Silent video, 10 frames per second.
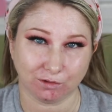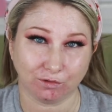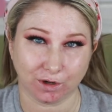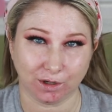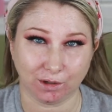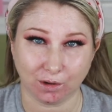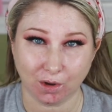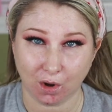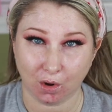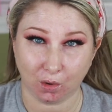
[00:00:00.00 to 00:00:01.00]
footing
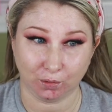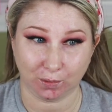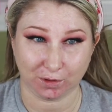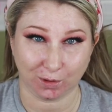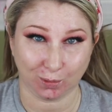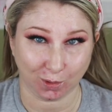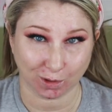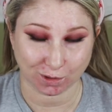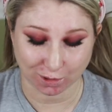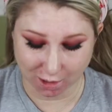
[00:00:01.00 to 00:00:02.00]
on whether it
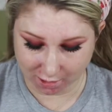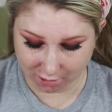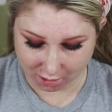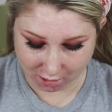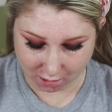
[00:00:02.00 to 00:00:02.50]
works or not.